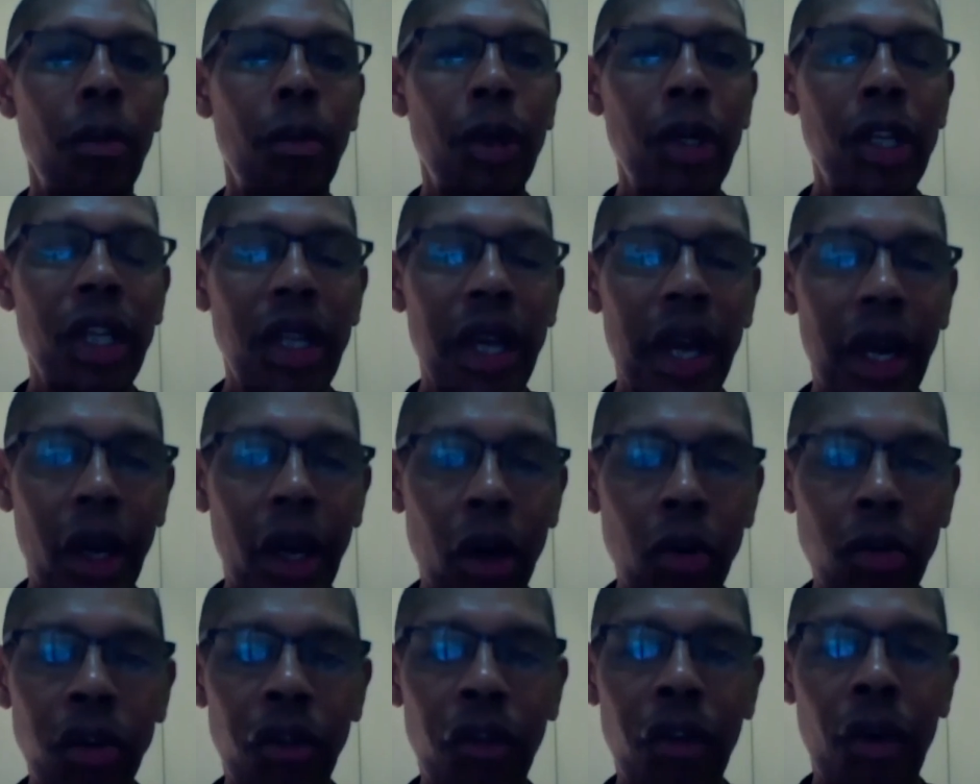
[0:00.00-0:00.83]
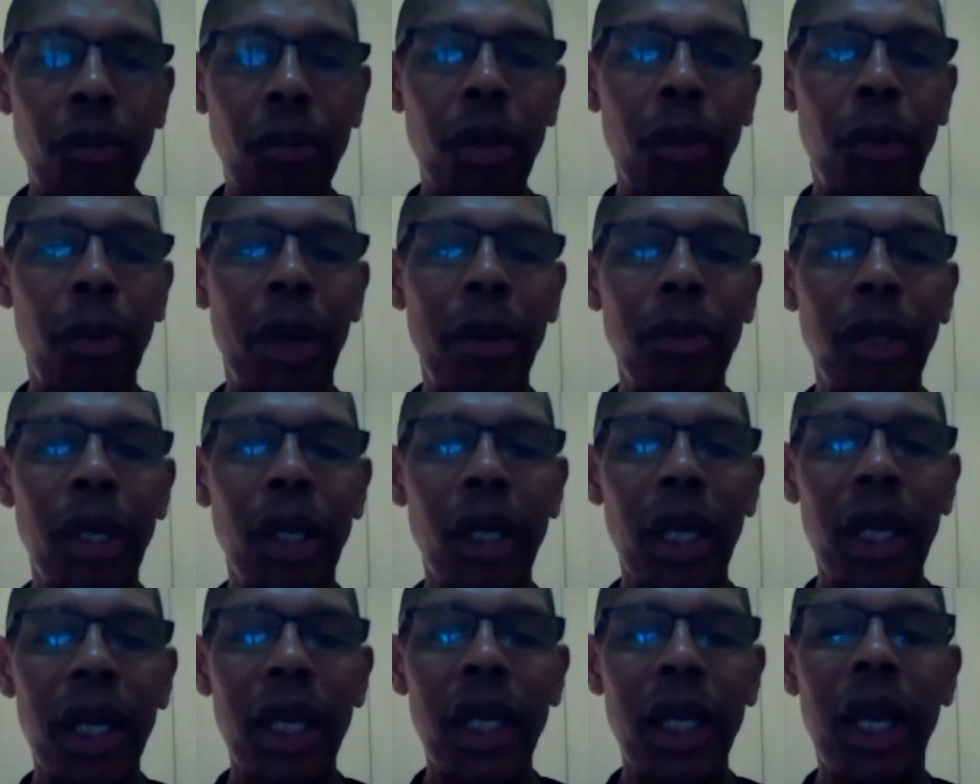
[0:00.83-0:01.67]
the money that comes from the
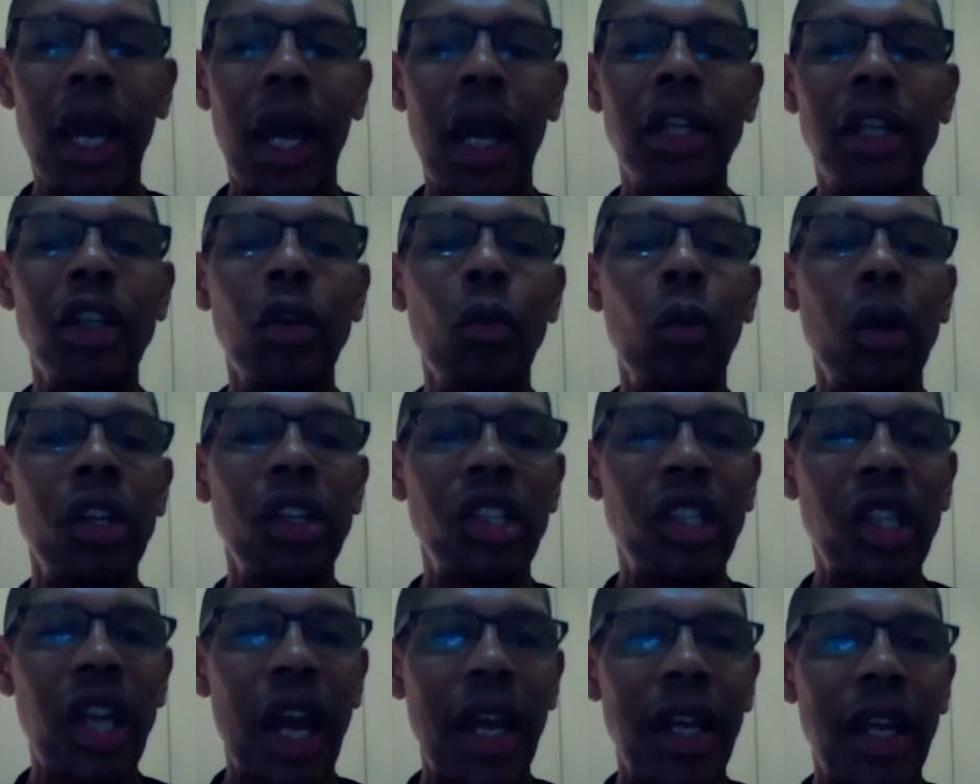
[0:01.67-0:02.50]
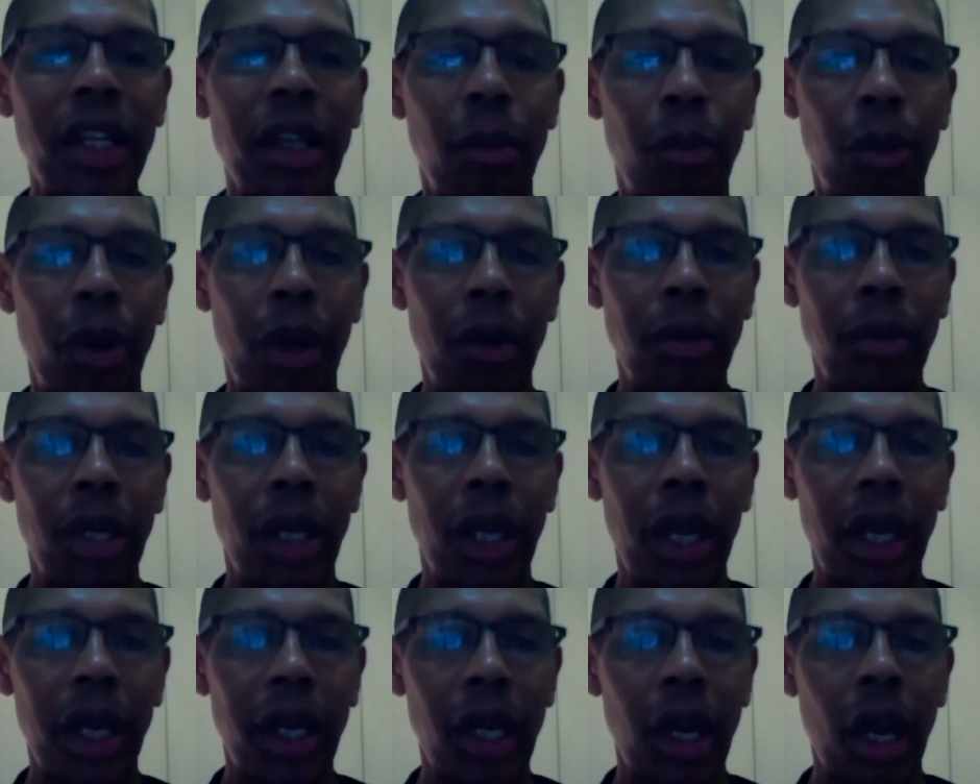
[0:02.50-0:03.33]
Premier League, and you want to stay in the
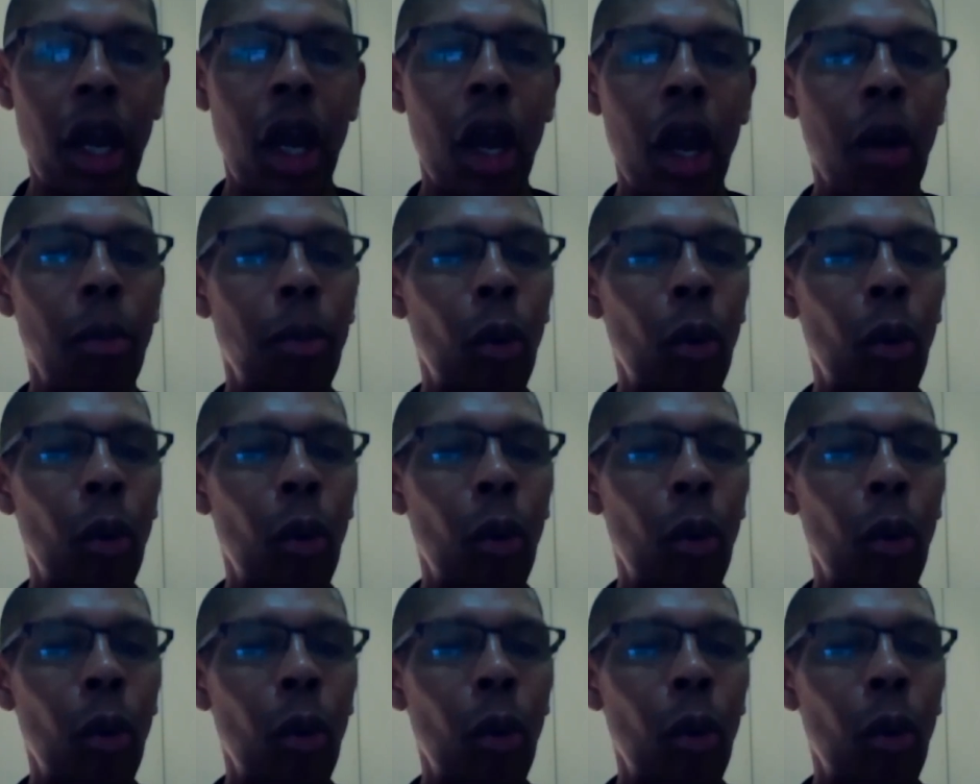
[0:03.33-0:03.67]
Premier League.